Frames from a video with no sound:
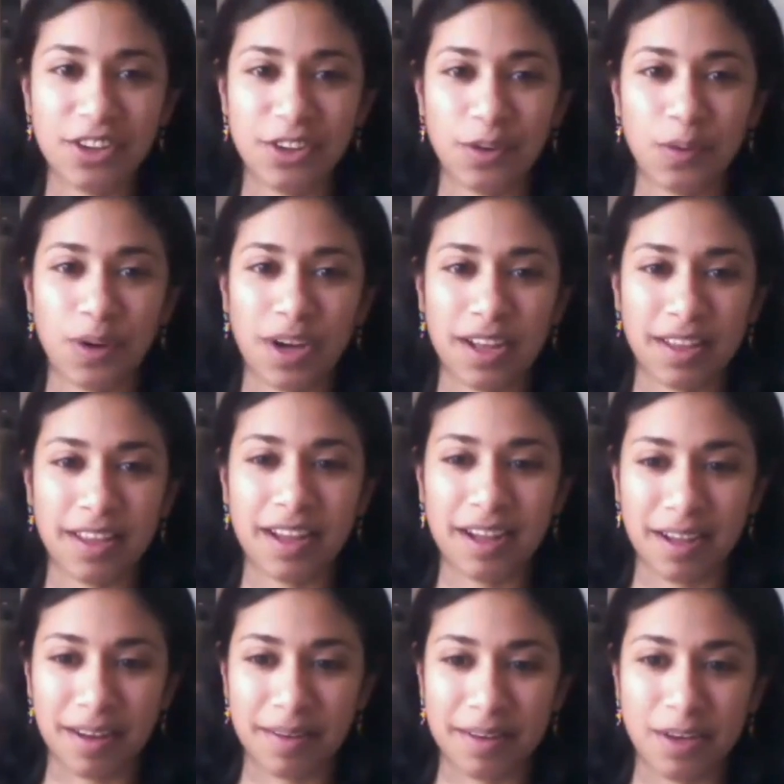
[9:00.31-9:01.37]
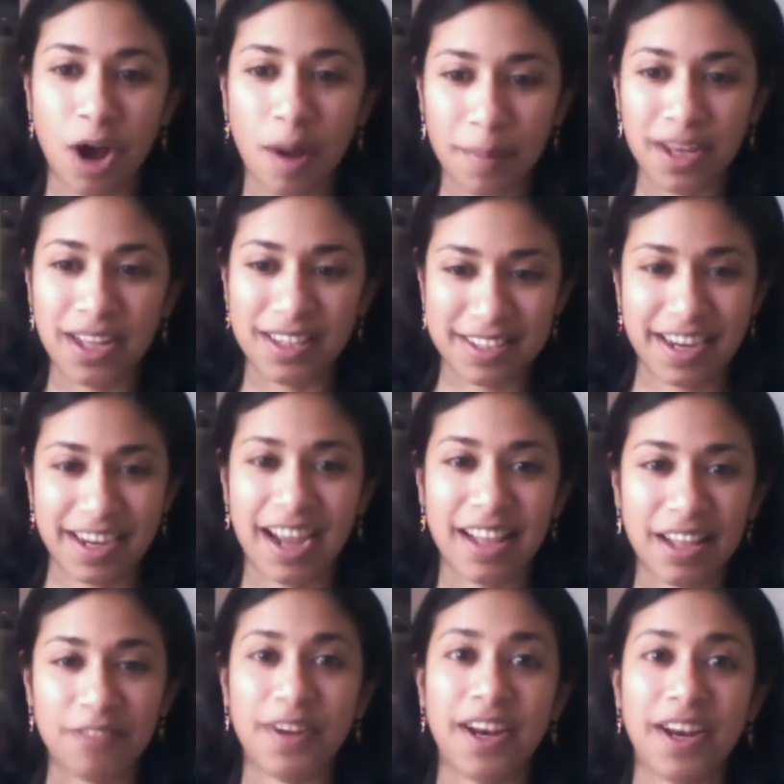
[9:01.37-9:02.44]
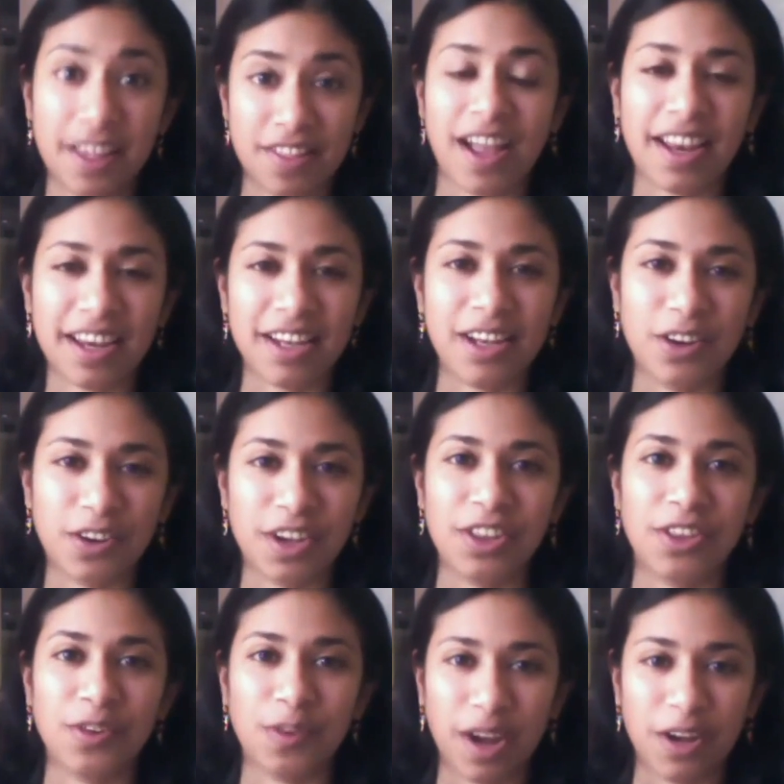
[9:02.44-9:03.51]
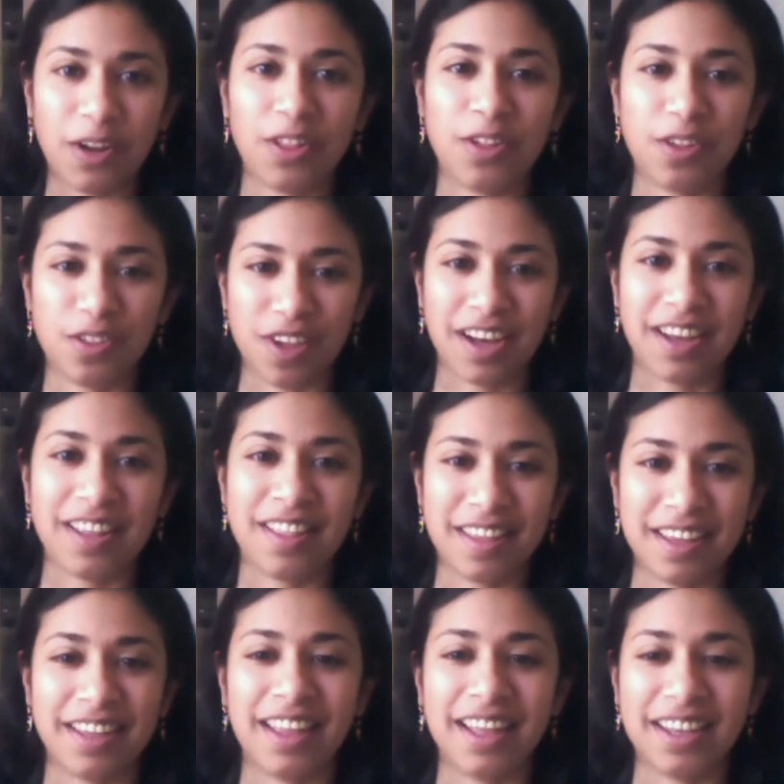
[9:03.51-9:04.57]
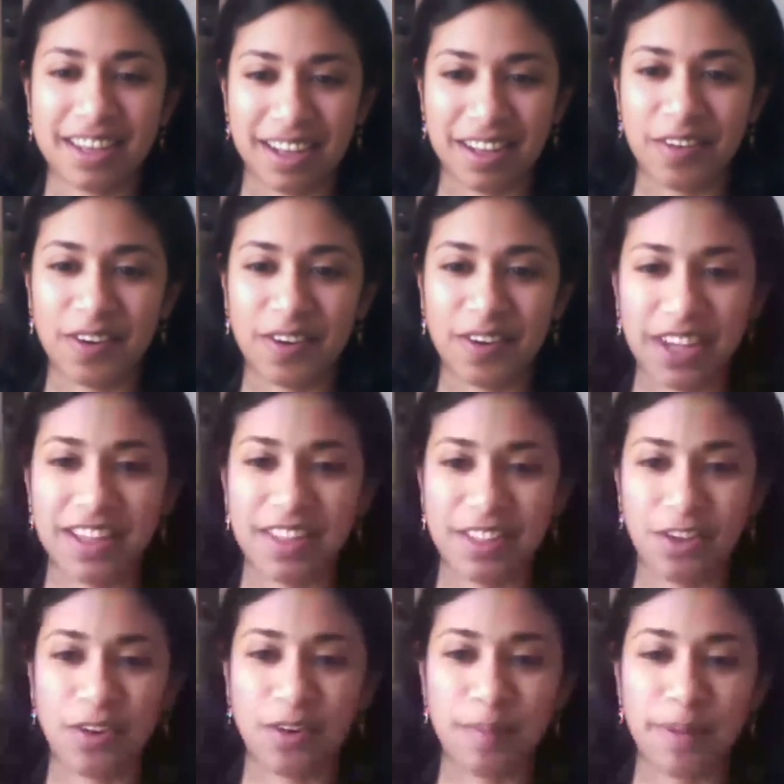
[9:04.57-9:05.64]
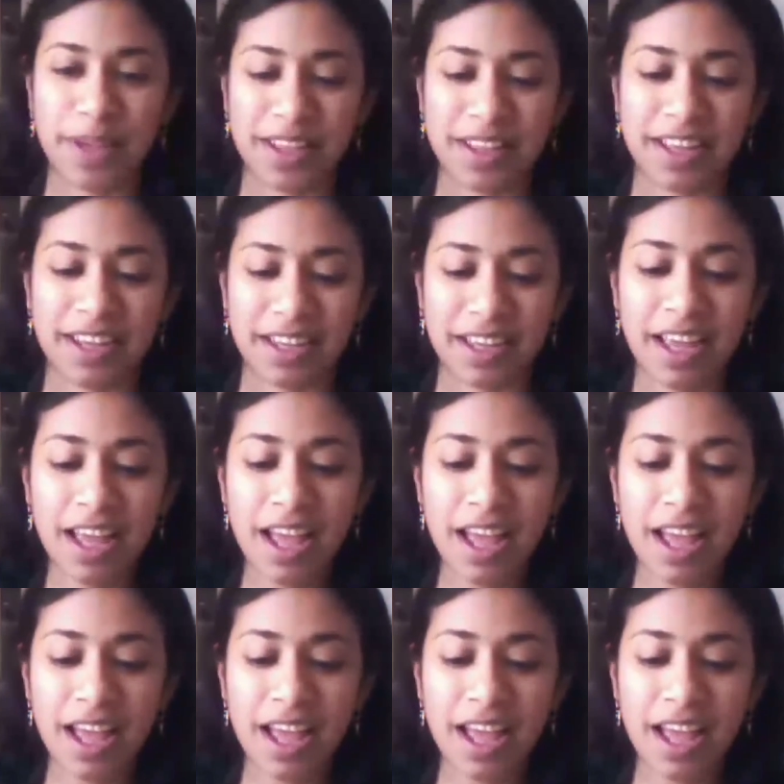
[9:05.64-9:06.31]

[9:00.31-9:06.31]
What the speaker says: the dominant style. And when I started looking through, I also started seeing that coloring is your big thing.